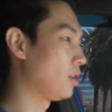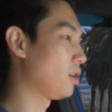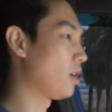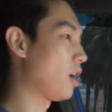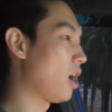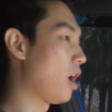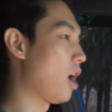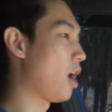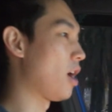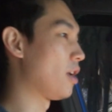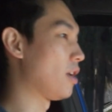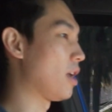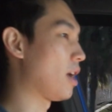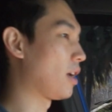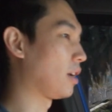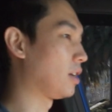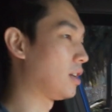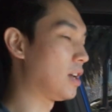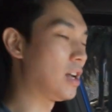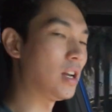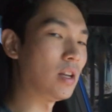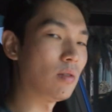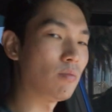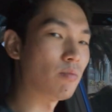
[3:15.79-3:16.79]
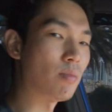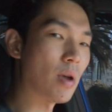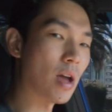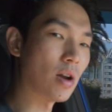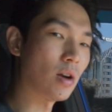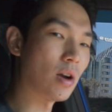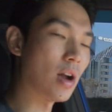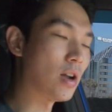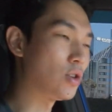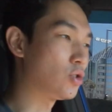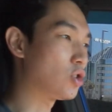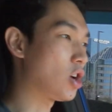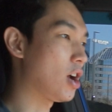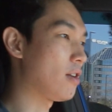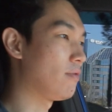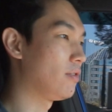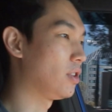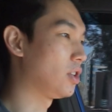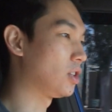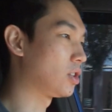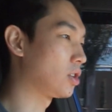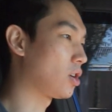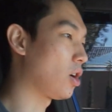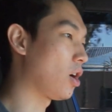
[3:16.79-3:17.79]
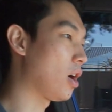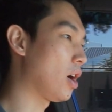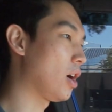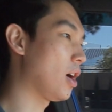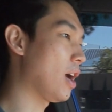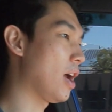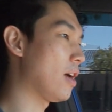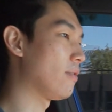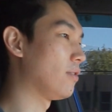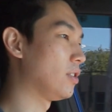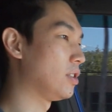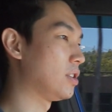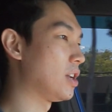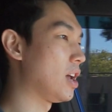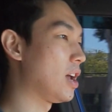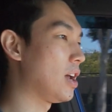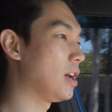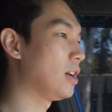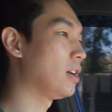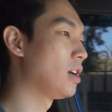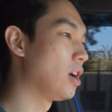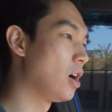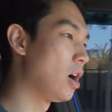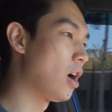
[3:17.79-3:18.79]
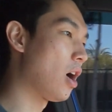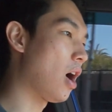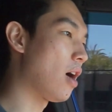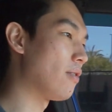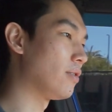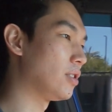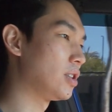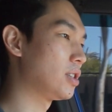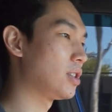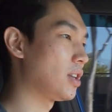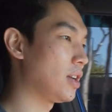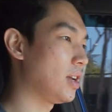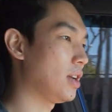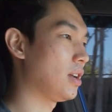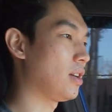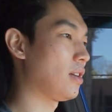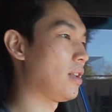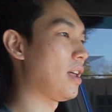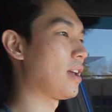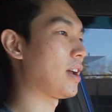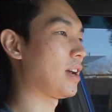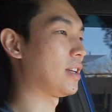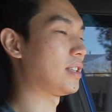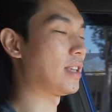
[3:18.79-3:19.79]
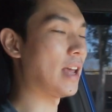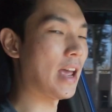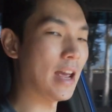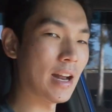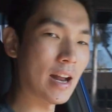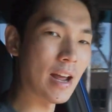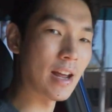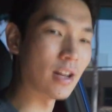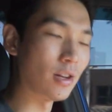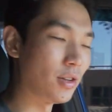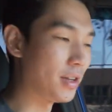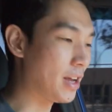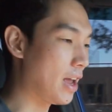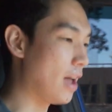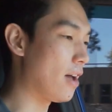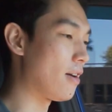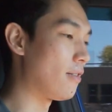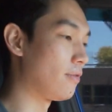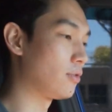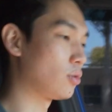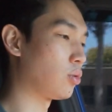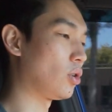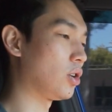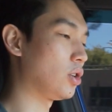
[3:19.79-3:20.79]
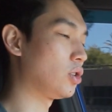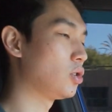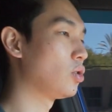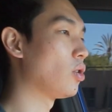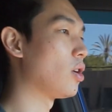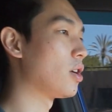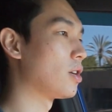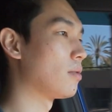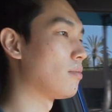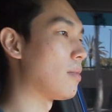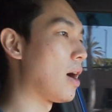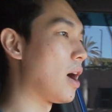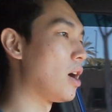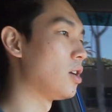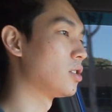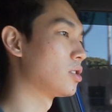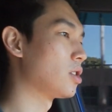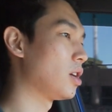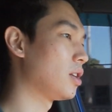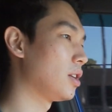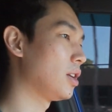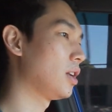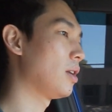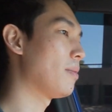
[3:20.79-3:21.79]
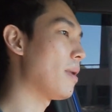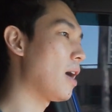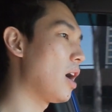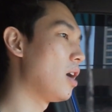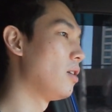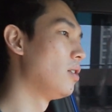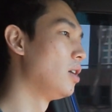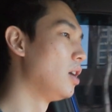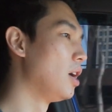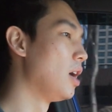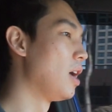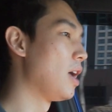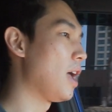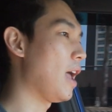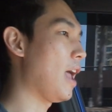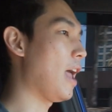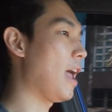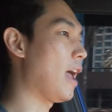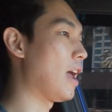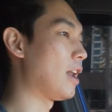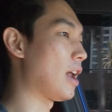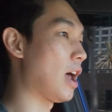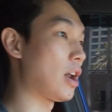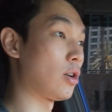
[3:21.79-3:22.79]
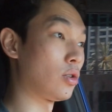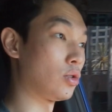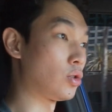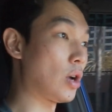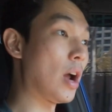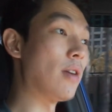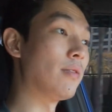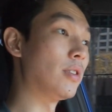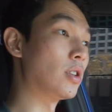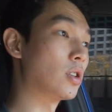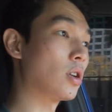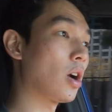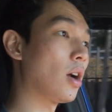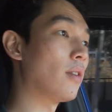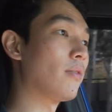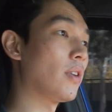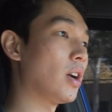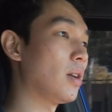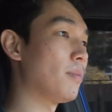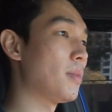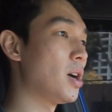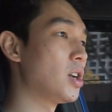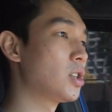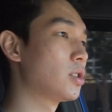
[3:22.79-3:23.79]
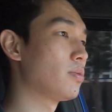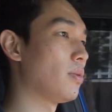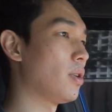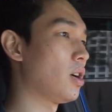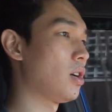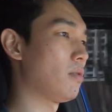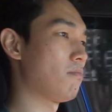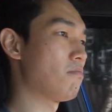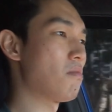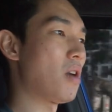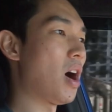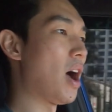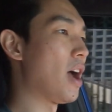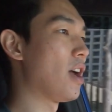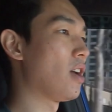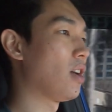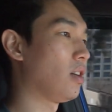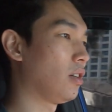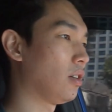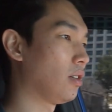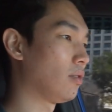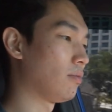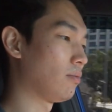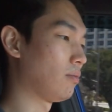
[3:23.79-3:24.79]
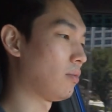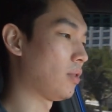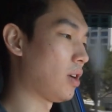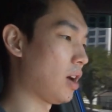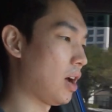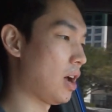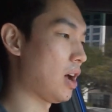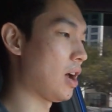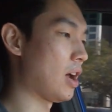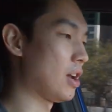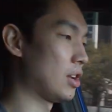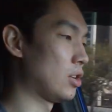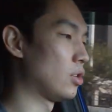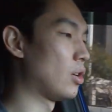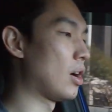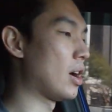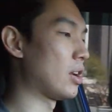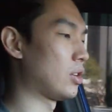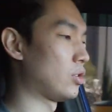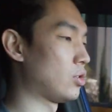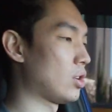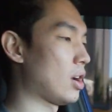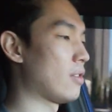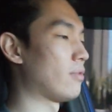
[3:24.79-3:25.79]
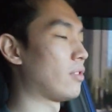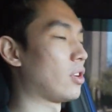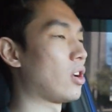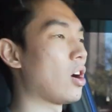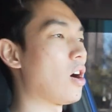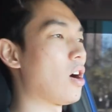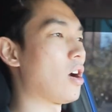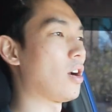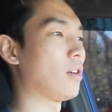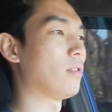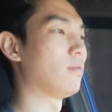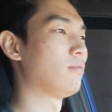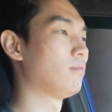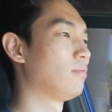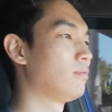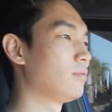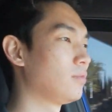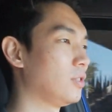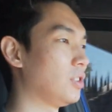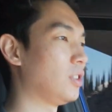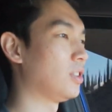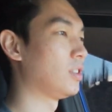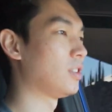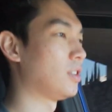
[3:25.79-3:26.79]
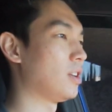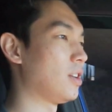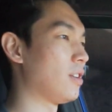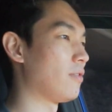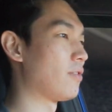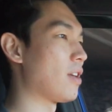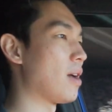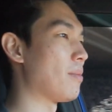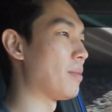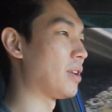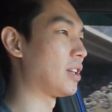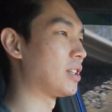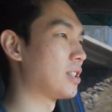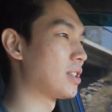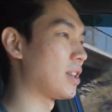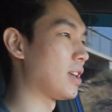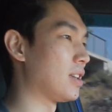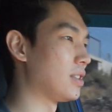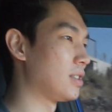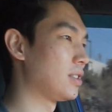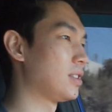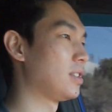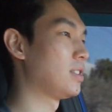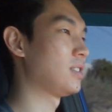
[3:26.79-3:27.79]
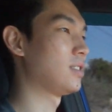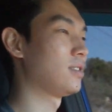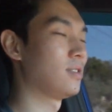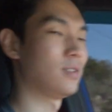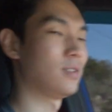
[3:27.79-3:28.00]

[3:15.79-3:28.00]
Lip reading: on getting better at driving this car every day. Obviously, like I said, I only have 2,200 miles on it about, and I don't drive this car very much, but I know how to drive the car, if that makes sense.